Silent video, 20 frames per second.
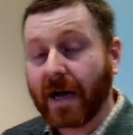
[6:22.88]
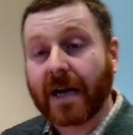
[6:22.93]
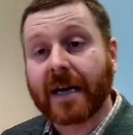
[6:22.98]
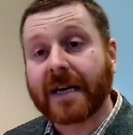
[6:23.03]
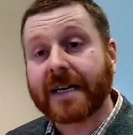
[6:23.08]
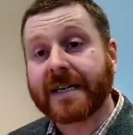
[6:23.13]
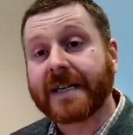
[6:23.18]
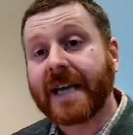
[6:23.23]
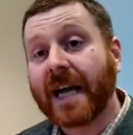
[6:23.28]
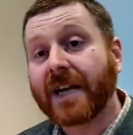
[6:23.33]
an
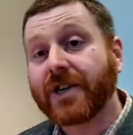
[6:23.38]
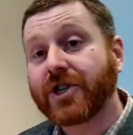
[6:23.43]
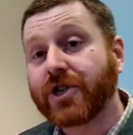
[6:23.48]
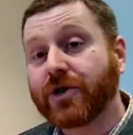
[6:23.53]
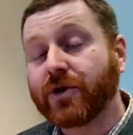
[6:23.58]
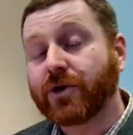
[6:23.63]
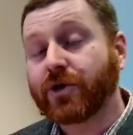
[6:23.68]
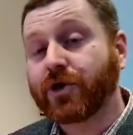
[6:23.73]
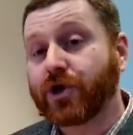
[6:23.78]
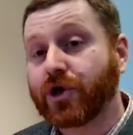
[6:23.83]

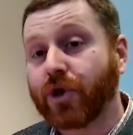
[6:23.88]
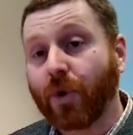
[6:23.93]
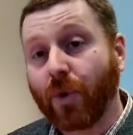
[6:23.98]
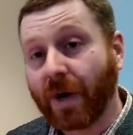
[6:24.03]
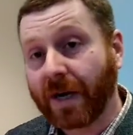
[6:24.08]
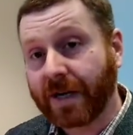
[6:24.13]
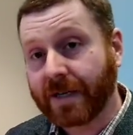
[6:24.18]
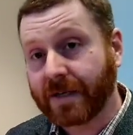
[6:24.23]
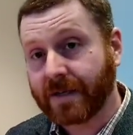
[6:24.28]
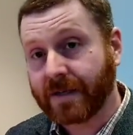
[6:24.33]
intentional
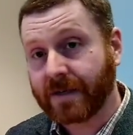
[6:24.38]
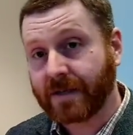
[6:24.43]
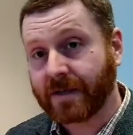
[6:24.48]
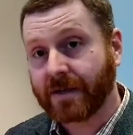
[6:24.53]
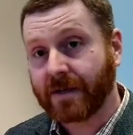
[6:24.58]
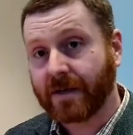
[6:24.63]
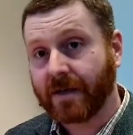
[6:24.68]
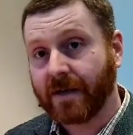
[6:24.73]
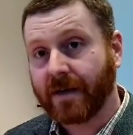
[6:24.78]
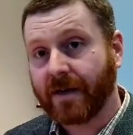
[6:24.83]

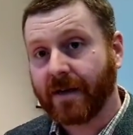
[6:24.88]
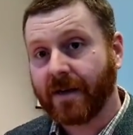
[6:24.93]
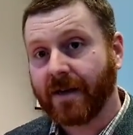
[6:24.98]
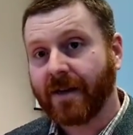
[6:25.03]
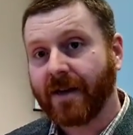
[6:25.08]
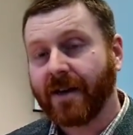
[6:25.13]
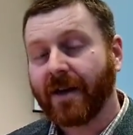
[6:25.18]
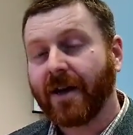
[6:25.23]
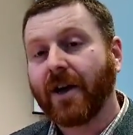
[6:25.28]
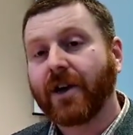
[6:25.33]
choice
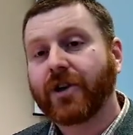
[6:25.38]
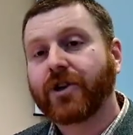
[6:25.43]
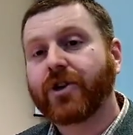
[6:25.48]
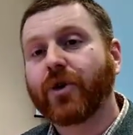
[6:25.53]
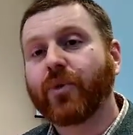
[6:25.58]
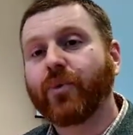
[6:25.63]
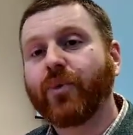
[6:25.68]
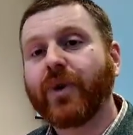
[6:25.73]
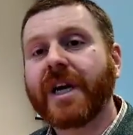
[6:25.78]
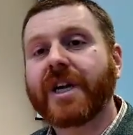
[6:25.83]

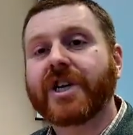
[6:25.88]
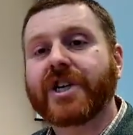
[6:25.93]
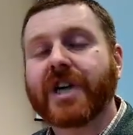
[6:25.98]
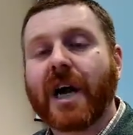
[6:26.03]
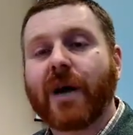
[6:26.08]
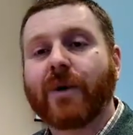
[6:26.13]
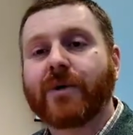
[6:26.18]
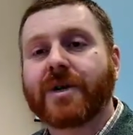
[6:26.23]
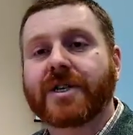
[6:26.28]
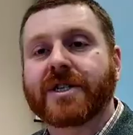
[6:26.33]
to reach
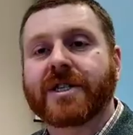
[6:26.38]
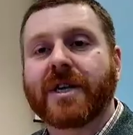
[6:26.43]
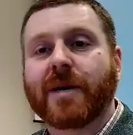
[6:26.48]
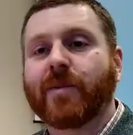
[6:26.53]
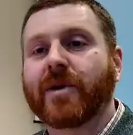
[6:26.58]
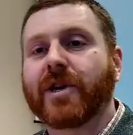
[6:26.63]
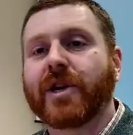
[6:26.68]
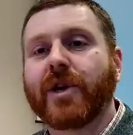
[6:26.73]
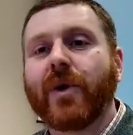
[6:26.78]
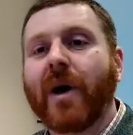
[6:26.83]
out to
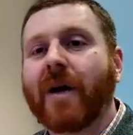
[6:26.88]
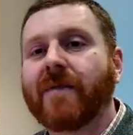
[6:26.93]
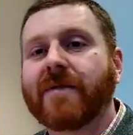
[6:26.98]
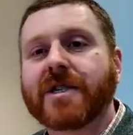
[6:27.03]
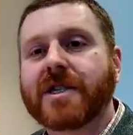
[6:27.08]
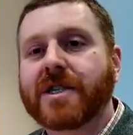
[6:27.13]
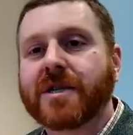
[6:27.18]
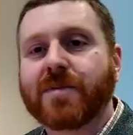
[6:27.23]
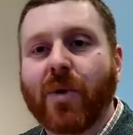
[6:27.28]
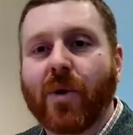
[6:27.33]
someone you
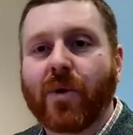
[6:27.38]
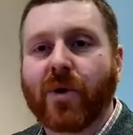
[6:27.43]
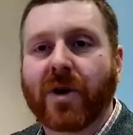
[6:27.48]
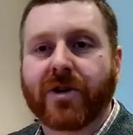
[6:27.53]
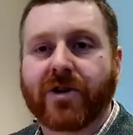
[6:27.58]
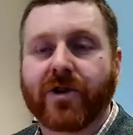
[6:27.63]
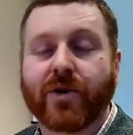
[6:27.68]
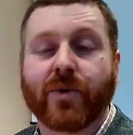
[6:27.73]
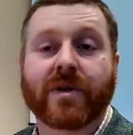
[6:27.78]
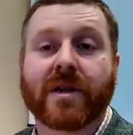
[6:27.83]
haven't
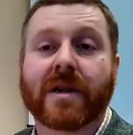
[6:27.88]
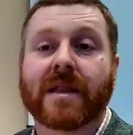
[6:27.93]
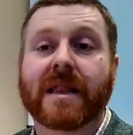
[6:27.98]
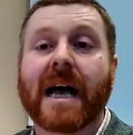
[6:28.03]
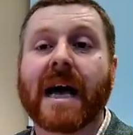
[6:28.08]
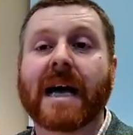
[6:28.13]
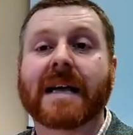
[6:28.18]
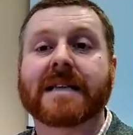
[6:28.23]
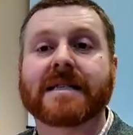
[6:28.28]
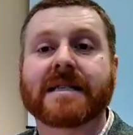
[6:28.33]
spoken to in the
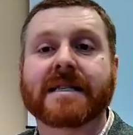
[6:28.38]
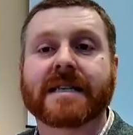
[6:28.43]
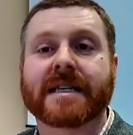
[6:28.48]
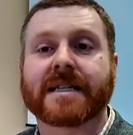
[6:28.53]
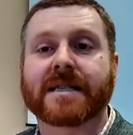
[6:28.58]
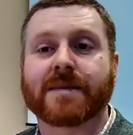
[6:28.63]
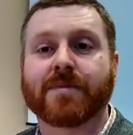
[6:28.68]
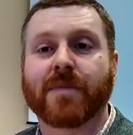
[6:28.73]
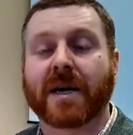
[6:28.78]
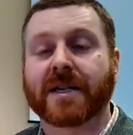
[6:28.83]
last
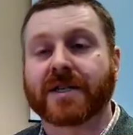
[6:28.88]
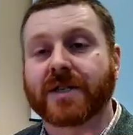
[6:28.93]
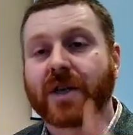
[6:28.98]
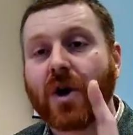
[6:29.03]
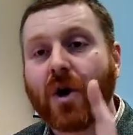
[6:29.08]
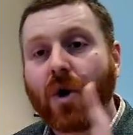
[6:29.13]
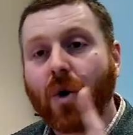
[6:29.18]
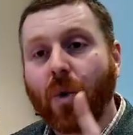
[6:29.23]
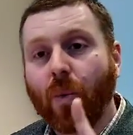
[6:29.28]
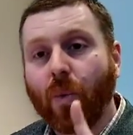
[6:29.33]
6 months,
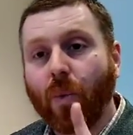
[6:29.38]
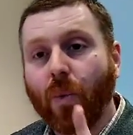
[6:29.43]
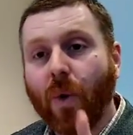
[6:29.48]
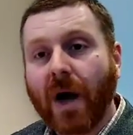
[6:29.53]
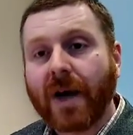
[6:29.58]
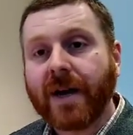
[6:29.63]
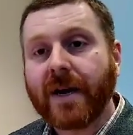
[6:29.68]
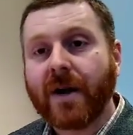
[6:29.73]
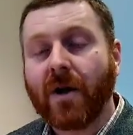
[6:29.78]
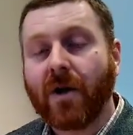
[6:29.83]

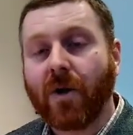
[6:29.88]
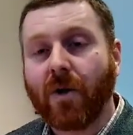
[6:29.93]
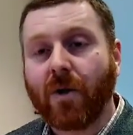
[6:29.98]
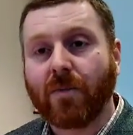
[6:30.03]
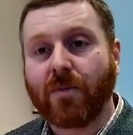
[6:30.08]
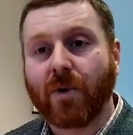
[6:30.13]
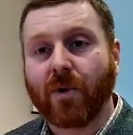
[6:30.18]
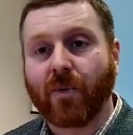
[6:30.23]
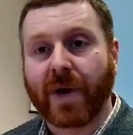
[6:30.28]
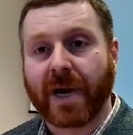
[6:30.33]
one
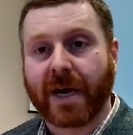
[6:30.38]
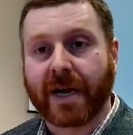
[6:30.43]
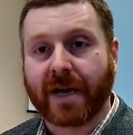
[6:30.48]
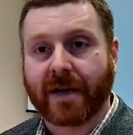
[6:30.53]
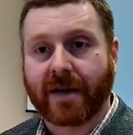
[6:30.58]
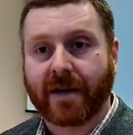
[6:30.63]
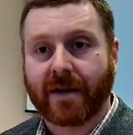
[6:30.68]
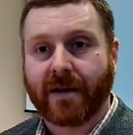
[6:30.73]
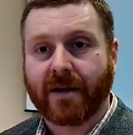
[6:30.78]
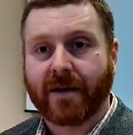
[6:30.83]
home a
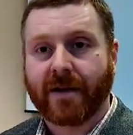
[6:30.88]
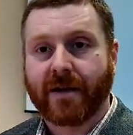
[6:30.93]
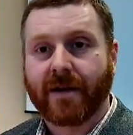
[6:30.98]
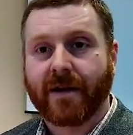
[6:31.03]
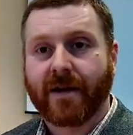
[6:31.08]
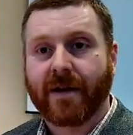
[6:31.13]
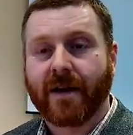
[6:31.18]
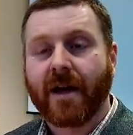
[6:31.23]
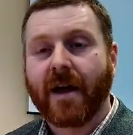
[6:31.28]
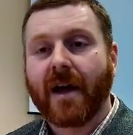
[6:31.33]
week,
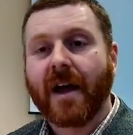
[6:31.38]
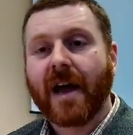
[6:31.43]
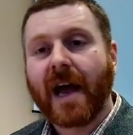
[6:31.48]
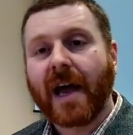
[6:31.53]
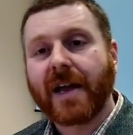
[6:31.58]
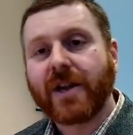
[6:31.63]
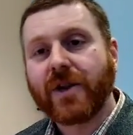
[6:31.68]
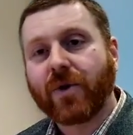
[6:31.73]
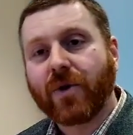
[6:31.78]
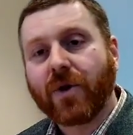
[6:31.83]

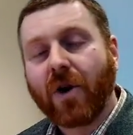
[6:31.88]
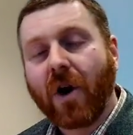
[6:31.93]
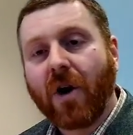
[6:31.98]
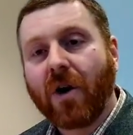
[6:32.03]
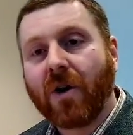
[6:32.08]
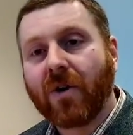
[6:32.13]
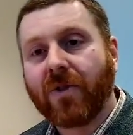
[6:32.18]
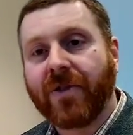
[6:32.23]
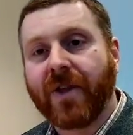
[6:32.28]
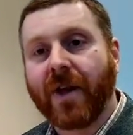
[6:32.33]
and you
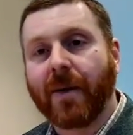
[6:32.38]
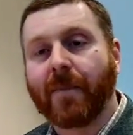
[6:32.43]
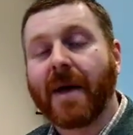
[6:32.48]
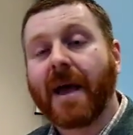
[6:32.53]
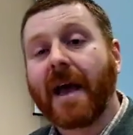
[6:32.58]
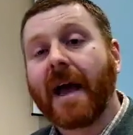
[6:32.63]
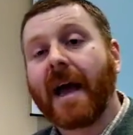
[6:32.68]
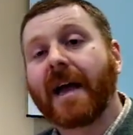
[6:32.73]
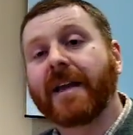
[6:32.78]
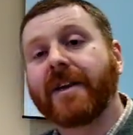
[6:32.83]
called them
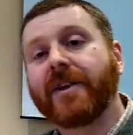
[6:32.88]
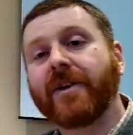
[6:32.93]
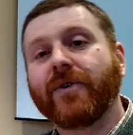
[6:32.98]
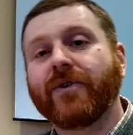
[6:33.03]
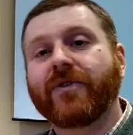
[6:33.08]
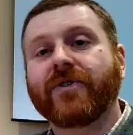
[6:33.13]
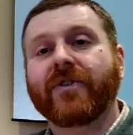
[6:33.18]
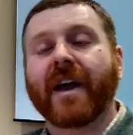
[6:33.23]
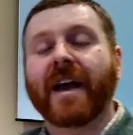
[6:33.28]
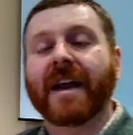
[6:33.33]
and you
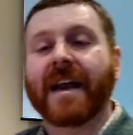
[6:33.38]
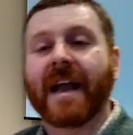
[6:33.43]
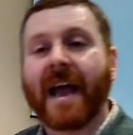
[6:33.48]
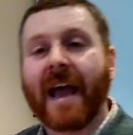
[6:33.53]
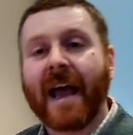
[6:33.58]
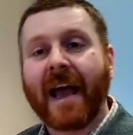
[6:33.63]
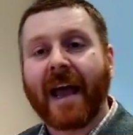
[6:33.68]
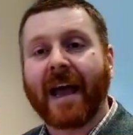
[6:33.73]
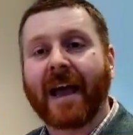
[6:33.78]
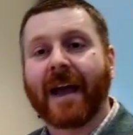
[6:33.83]
said,
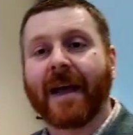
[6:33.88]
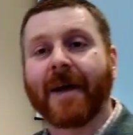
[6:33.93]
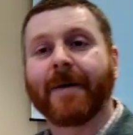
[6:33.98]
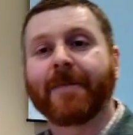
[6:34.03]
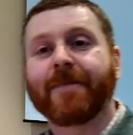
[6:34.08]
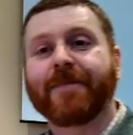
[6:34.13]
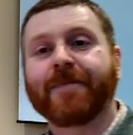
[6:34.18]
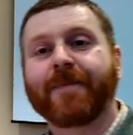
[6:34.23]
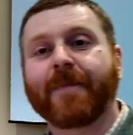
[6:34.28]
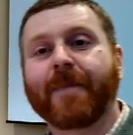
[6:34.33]
hey,
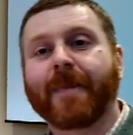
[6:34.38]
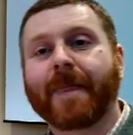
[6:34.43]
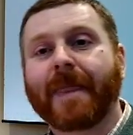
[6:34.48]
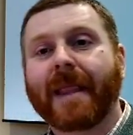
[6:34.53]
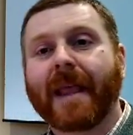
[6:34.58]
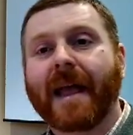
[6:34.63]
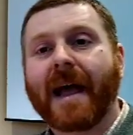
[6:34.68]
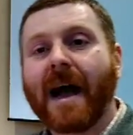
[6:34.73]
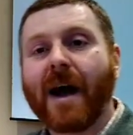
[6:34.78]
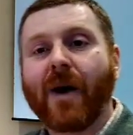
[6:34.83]

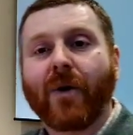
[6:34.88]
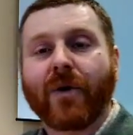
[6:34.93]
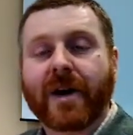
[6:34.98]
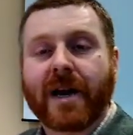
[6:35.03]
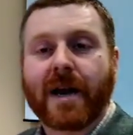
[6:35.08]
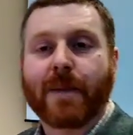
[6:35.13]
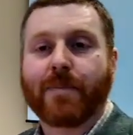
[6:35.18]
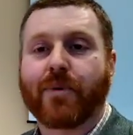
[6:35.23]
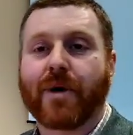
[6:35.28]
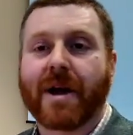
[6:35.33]
how can
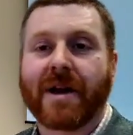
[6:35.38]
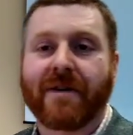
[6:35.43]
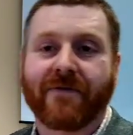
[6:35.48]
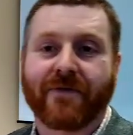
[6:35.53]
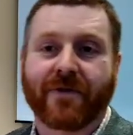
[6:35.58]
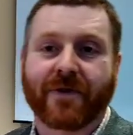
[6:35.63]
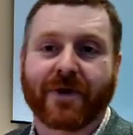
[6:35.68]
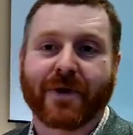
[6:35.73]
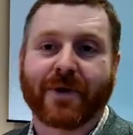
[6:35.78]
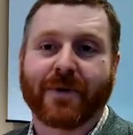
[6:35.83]
I pray
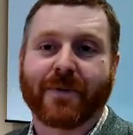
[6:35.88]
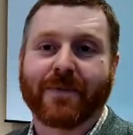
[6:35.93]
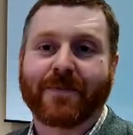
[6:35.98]
for you?